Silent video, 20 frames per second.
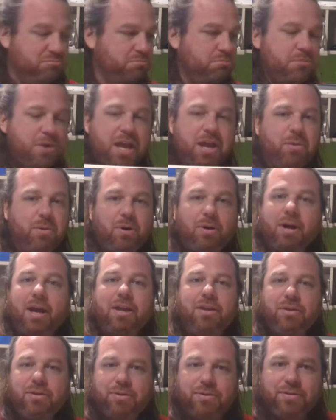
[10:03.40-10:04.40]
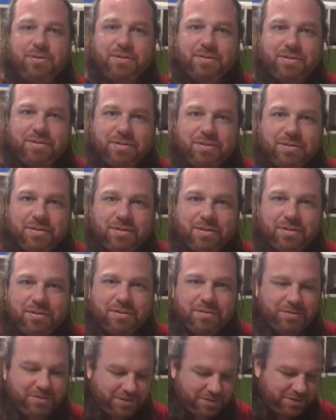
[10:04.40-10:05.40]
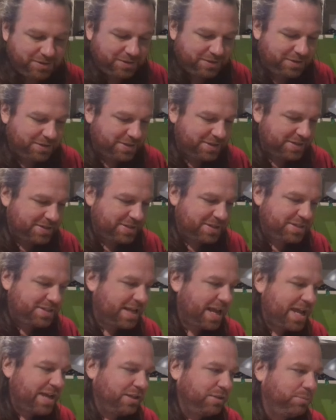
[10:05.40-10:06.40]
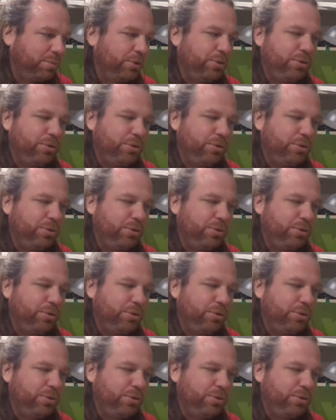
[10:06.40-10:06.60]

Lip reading: may well get used. This is the tail